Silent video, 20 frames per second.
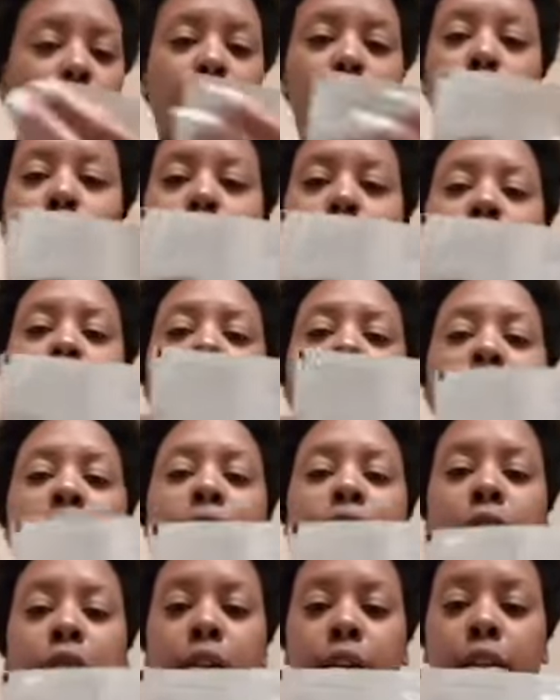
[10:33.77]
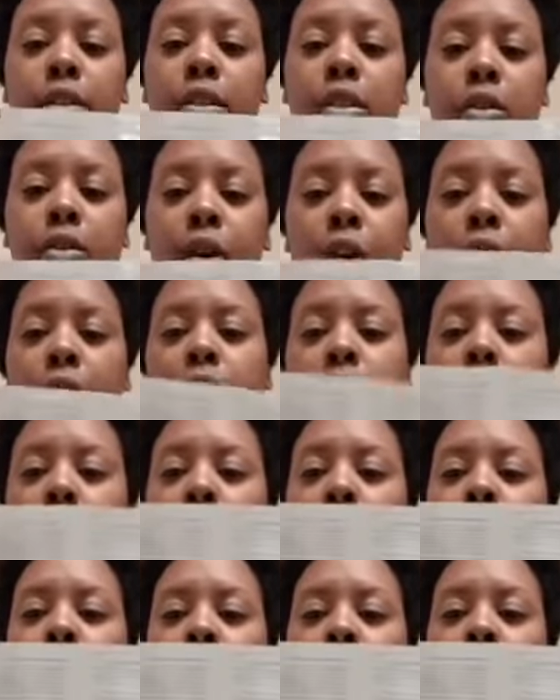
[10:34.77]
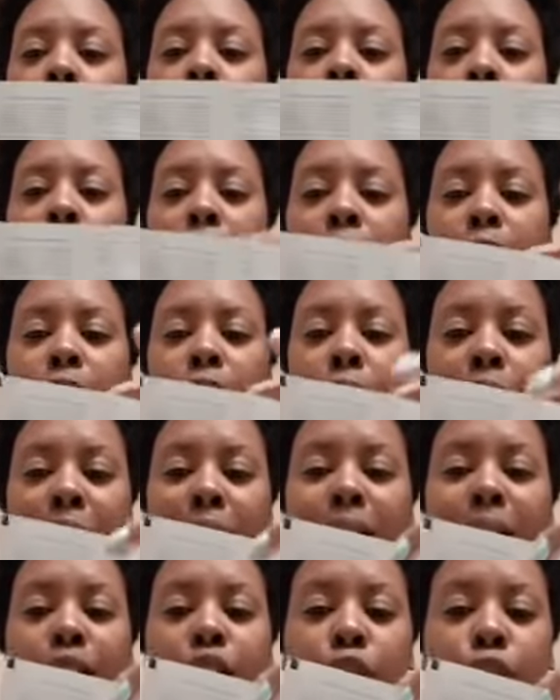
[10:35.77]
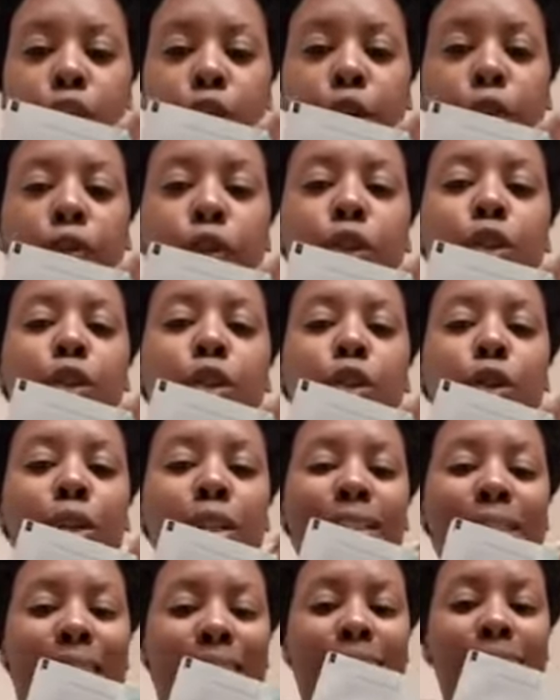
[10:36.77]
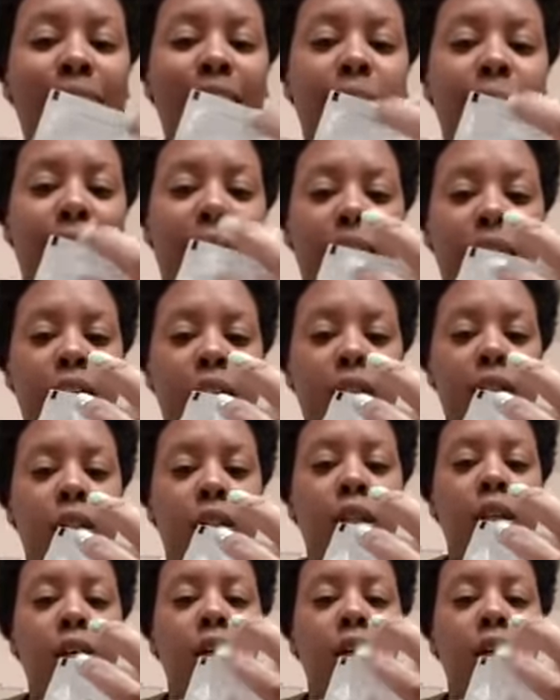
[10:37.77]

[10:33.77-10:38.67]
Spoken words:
used. The Dr. Dennis Gross Alpha Beta Universal Daily Peel,